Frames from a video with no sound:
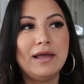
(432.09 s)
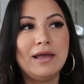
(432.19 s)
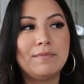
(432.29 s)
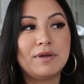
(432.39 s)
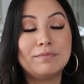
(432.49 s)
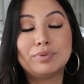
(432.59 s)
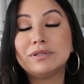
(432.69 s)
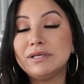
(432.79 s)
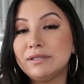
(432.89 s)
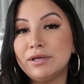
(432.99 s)
am
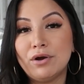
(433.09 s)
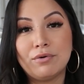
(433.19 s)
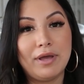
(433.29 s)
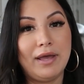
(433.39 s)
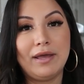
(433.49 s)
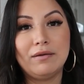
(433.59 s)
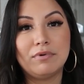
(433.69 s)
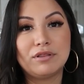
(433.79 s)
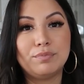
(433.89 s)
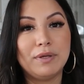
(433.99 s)
completely okay
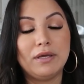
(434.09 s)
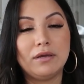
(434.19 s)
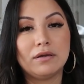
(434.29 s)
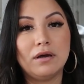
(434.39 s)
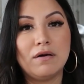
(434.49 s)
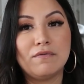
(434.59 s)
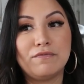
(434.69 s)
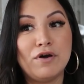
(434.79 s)
with being a,